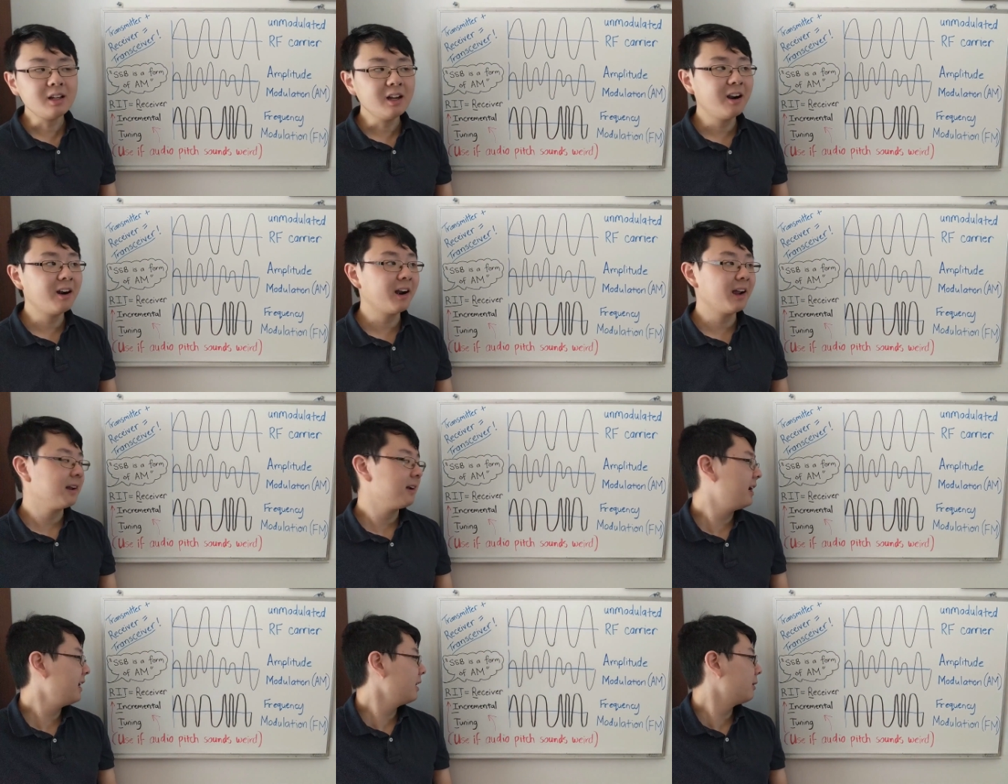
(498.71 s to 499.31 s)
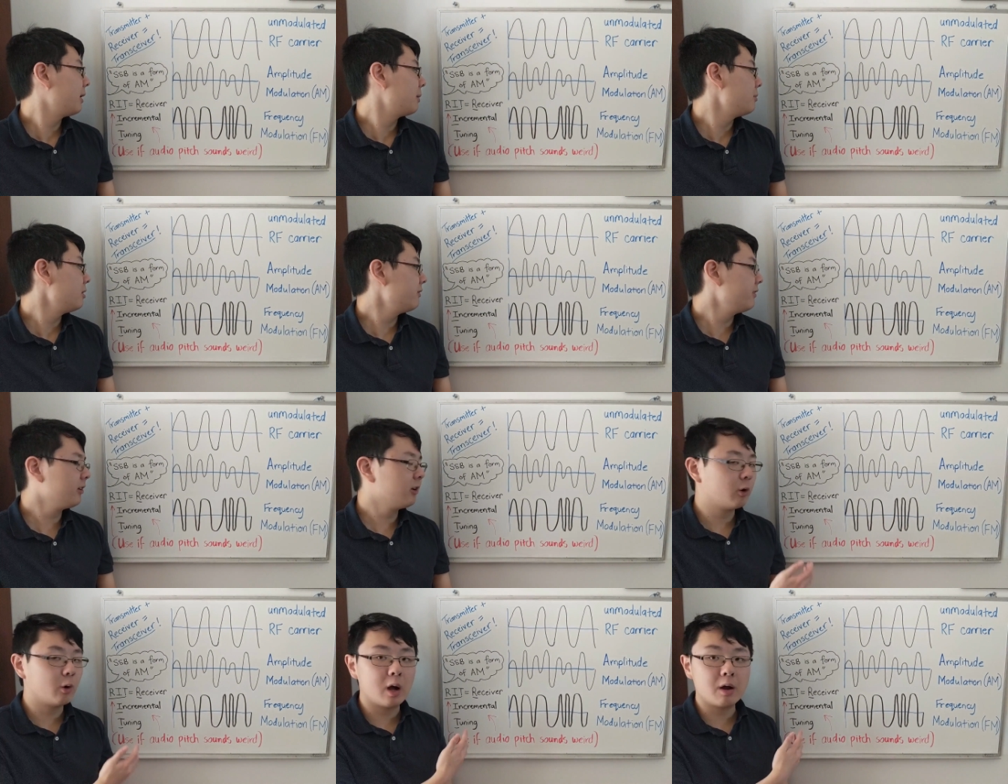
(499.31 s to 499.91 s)
All right, anyway,
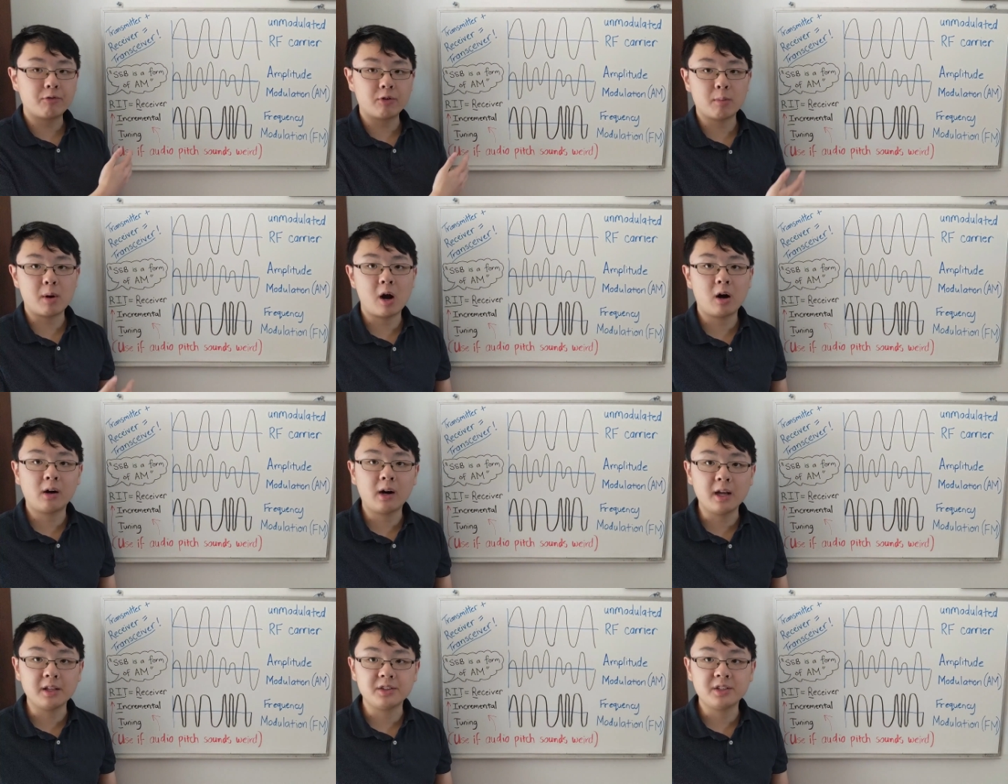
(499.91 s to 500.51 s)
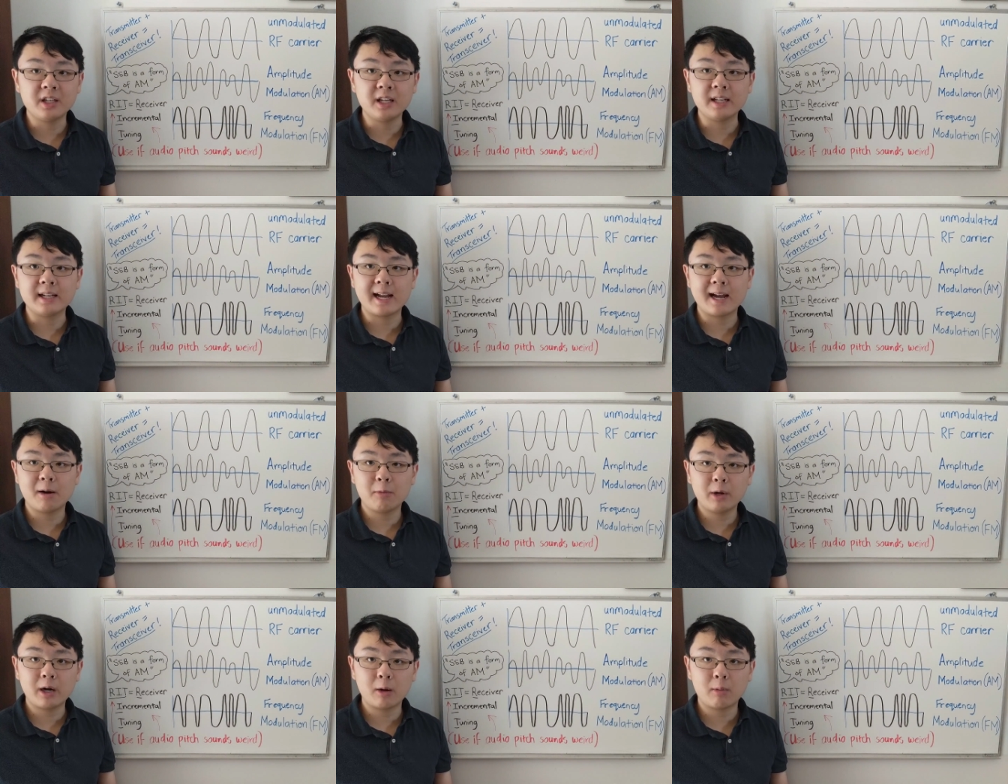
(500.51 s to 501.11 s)
moving away from RIT,
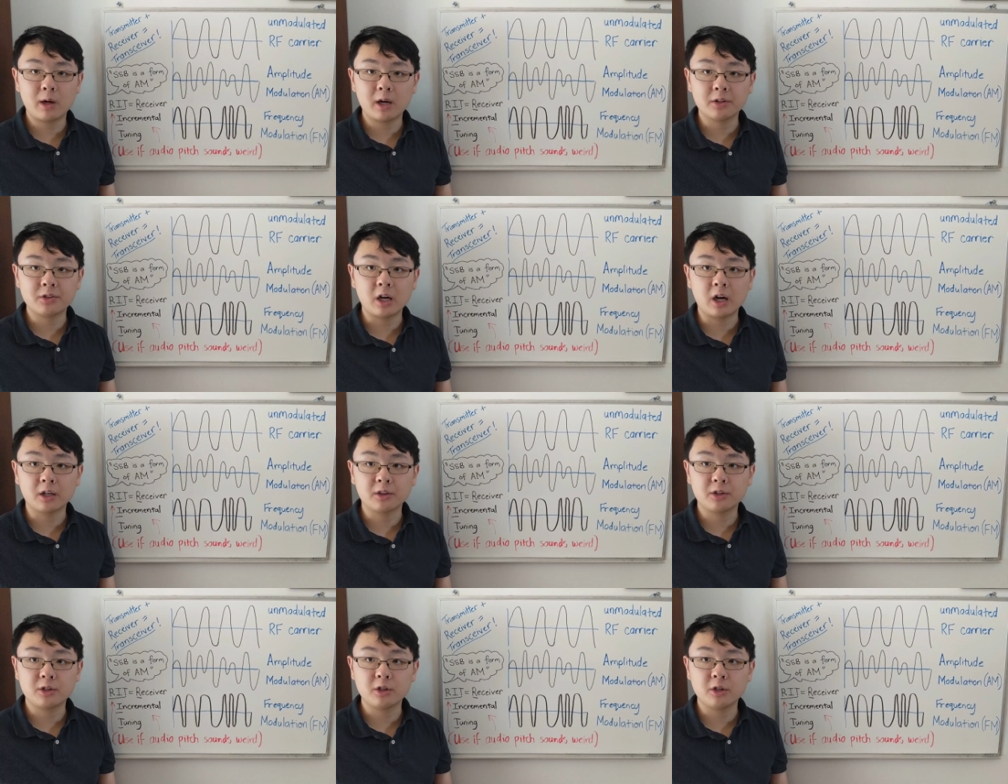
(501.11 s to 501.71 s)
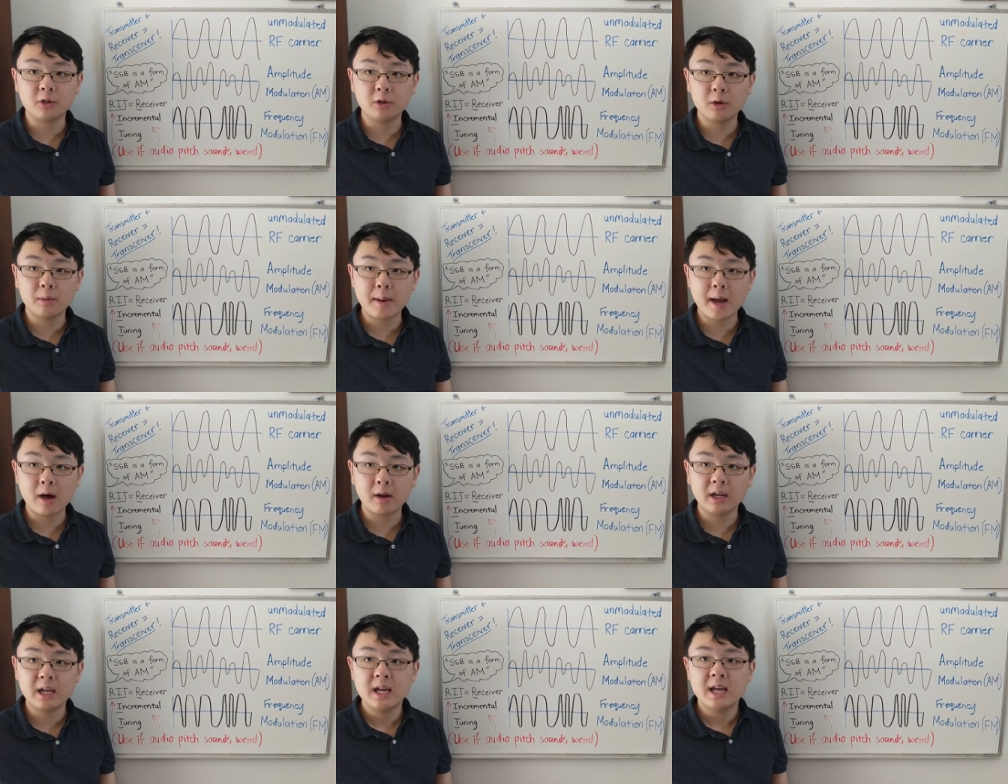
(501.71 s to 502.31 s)
now what I want to talk to you
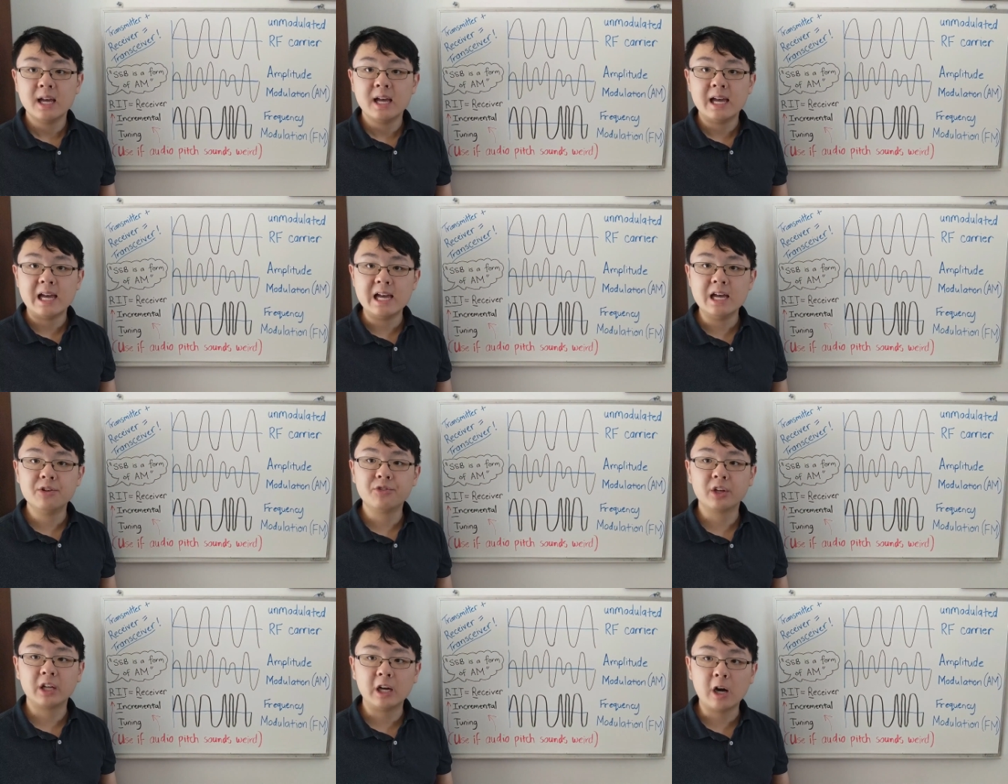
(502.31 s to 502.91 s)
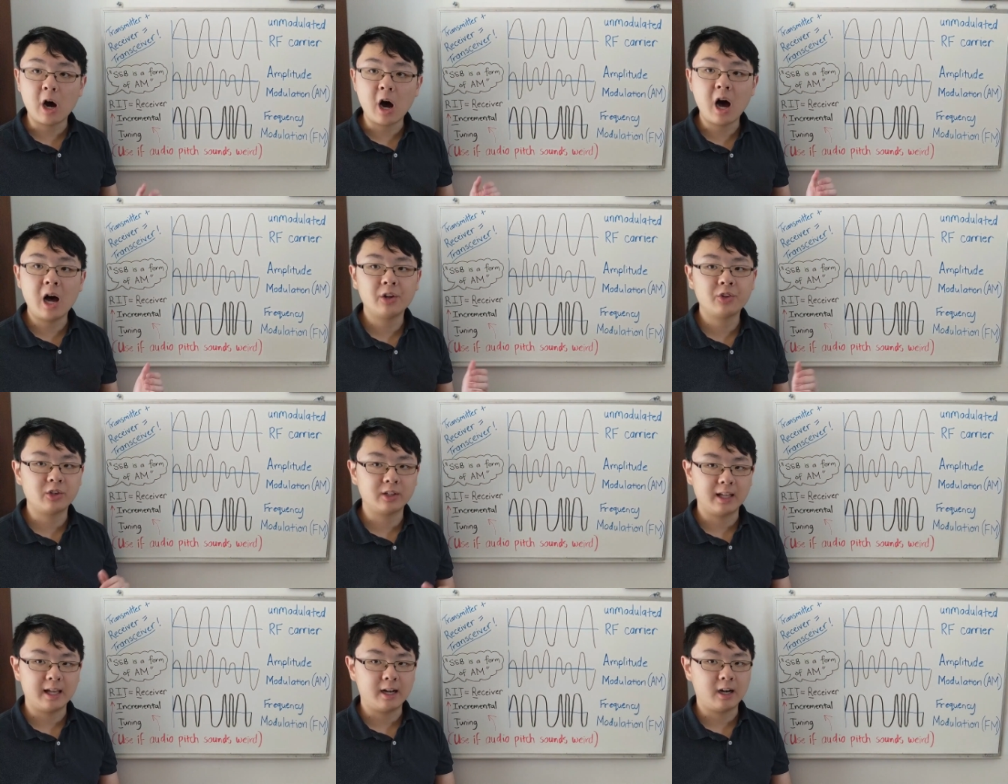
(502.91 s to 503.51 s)
about is an
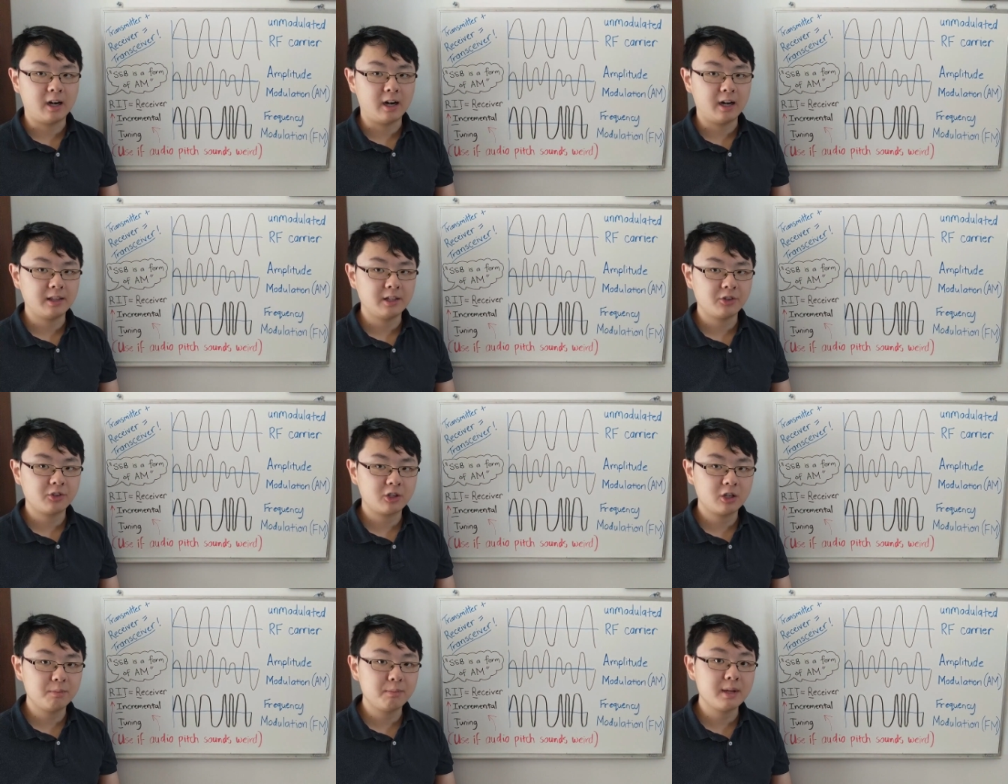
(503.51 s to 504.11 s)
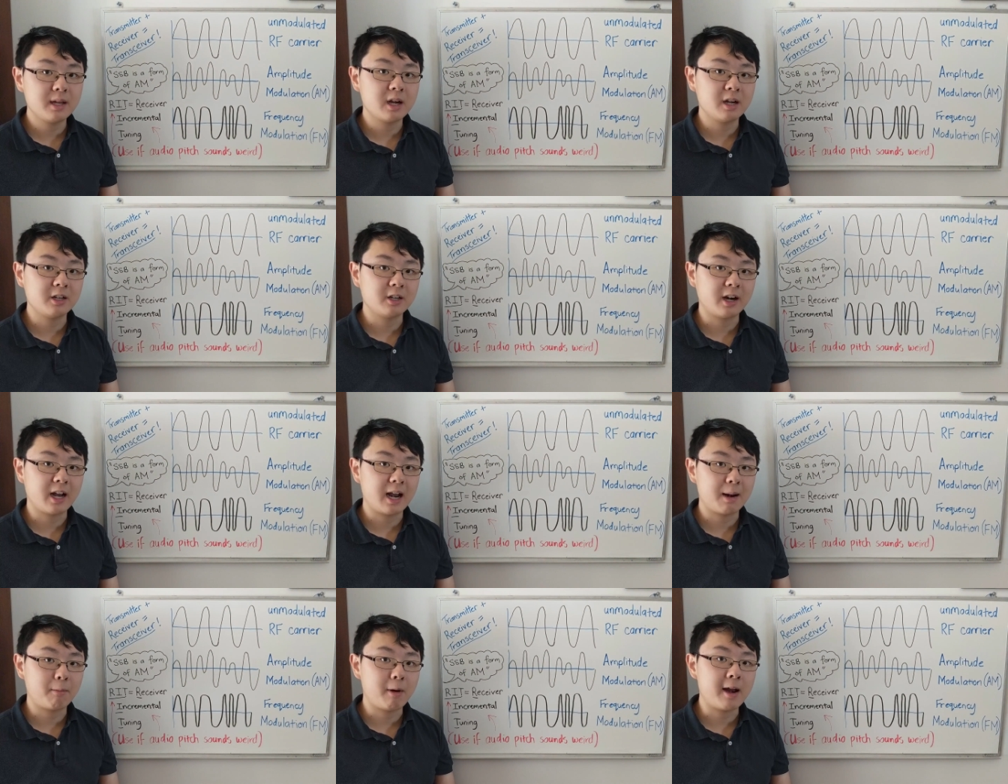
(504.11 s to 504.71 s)
oscillator, and this could be on
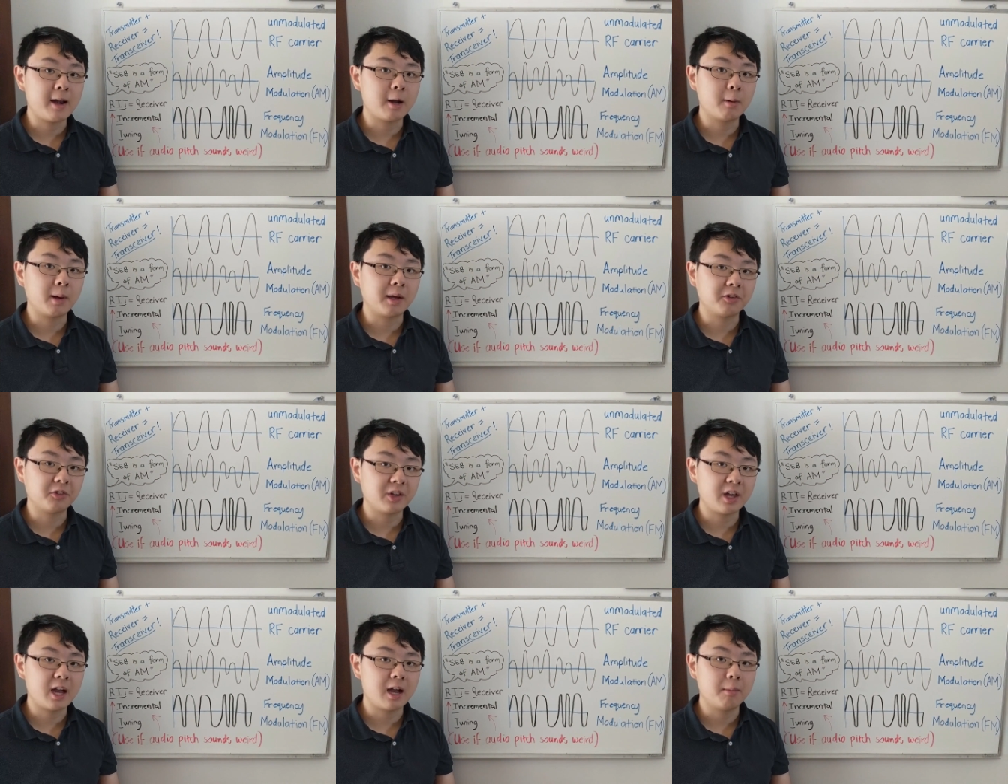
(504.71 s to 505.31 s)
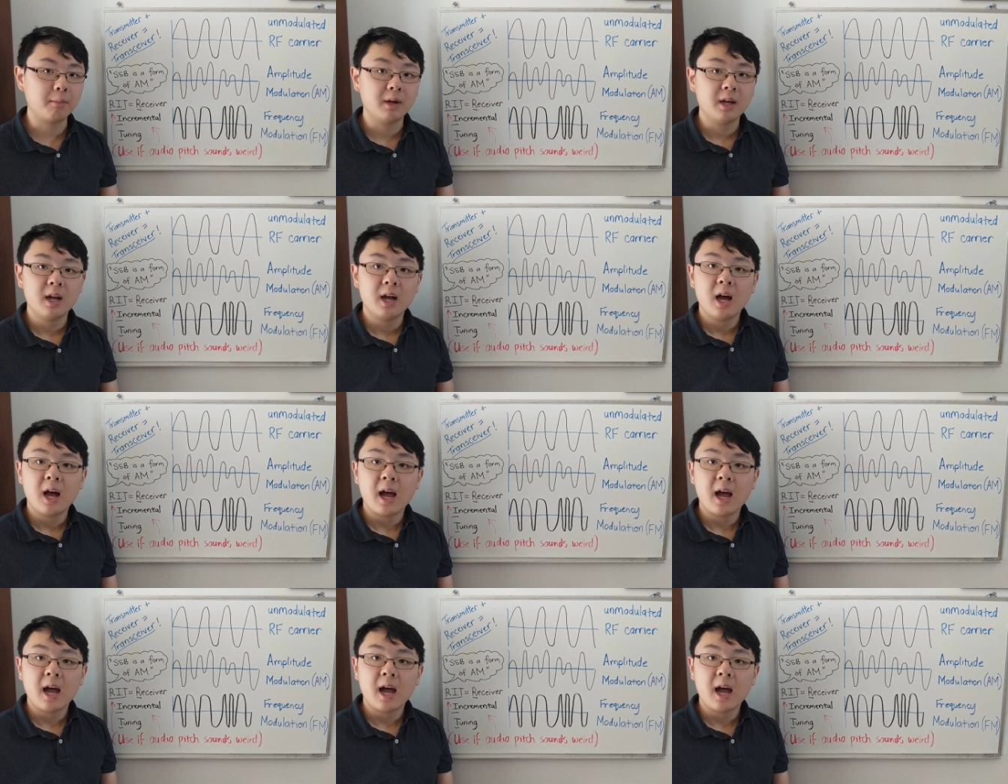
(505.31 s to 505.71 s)
your ham radio exam.